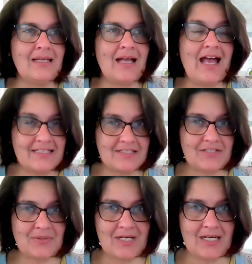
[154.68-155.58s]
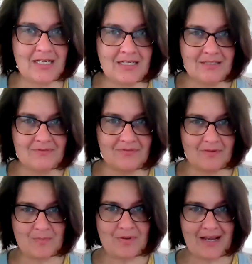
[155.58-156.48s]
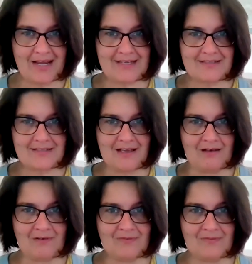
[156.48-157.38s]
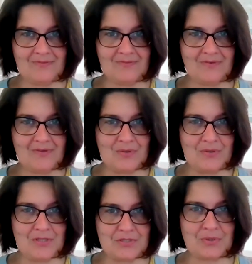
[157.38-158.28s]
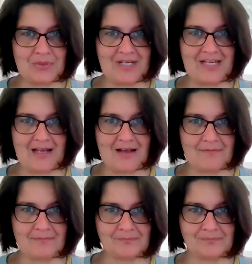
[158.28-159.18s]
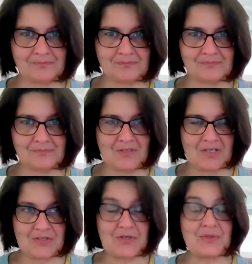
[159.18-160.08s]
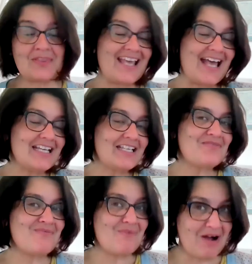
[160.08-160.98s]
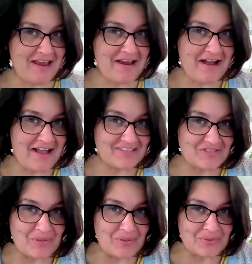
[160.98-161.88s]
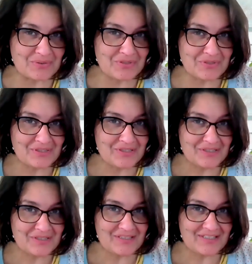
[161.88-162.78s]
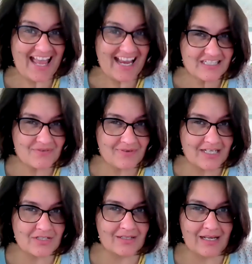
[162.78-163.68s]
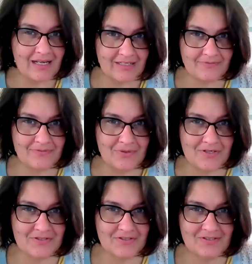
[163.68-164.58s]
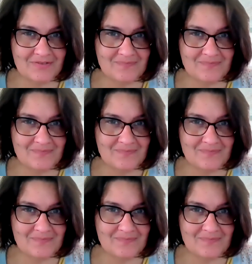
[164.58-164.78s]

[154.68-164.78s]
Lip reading: answering from a place of who you truly are. So that is why it's called activate your life force.